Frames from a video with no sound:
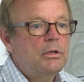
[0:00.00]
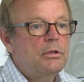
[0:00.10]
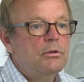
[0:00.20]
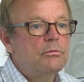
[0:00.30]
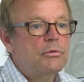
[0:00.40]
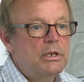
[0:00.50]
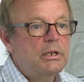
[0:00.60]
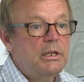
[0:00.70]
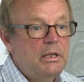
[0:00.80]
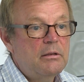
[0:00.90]
you
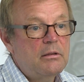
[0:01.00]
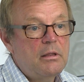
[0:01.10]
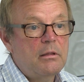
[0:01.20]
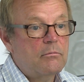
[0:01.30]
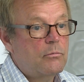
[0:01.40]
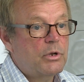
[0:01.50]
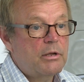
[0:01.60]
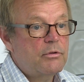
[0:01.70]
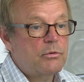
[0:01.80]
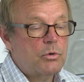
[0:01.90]
really need,
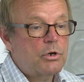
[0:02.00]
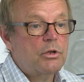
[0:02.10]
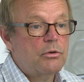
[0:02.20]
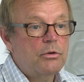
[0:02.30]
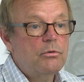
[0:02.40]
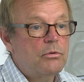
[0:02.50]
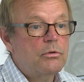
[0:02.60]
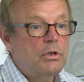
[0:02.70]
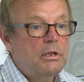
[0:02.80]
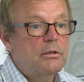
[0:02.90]
whatever work you do,
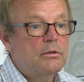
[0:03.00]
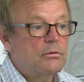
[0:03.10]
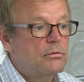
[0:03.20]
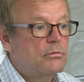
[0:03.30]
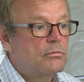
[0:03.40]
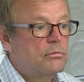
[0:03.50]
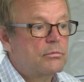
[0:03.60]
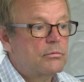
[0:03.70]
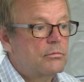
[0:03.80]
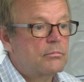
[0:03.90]
you need
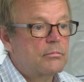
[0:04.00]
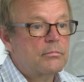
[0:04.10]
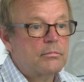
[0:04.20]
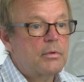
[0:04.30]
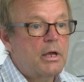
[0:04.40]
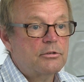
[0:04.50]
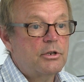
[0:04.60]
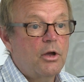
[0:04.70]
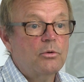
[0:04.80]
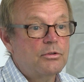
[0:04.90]
to
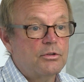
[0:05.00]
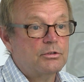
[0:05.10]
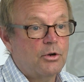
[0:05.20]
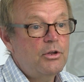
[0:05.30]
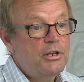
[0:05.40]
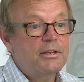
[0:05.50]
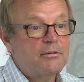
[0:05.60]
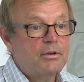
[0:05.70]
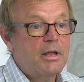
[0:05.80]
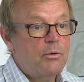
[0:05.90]
actually go to the toilet
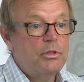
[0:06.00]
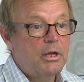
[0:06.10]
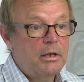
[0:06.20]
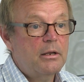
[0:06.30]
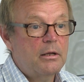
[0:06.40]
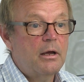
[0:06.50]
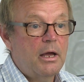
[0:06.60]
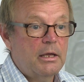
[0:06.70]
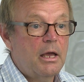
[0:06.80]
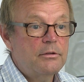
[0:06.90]
every now and then,
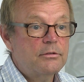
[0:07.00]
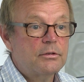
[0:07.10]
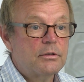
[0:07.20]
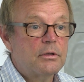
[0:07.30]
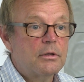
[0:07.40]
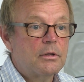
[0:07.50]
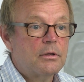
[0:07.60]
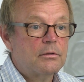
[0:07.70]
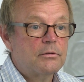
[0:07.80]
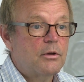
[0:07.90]
I guess.
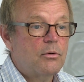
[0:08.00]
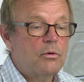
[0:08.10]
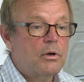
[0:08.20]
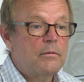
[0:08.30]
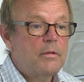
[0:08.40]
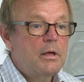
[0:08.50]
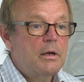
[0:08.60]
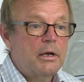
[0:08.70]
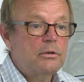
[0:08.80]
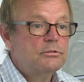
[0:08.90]
So
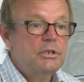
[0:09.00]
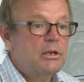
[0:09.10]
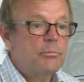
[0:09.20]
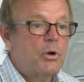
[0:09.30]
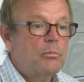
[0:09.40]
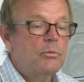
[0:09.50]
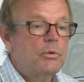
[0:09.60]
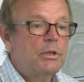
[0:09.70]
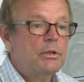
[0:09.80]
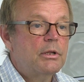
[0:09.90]
I don't see any problem
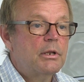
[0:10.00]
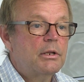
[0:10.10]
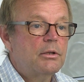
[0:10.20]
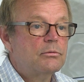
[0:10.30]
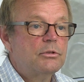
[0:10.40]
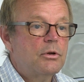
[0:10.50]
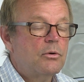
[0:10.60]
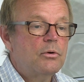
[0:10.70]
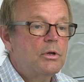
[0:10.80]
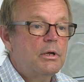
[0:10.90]
with it, and I don't
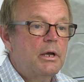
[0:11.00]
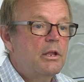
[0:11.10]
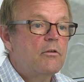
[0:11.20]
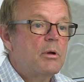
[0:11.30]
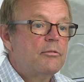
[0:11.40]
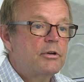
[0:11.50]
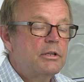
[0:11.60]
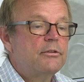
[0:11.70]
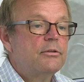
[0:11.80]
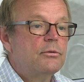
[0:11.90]
know any of my
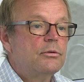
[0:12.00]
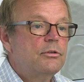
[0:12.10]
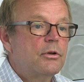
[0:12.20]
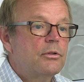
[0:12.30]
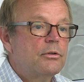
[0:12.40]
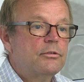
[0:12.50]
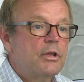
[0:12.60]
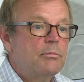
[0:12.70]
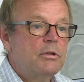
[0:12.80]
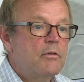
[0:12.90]
friends who is on the
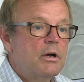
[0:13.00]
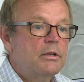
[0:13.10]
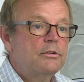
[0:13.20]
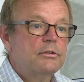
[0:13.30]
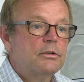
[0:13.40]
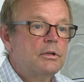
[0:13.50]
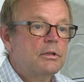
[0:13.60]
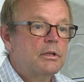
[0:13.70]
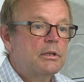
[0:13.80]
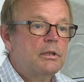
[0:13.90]
same device
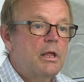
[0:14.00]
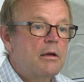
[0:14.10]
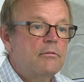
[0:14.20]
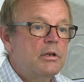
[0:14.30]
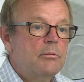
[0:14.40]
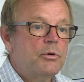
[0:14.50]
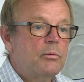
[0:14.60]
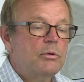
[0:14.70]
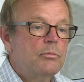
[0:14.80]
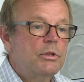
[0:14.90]
that have any
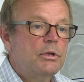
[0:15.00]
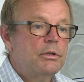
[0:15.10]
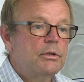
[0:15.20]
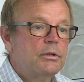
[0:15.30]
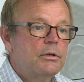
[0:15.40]
problem with it.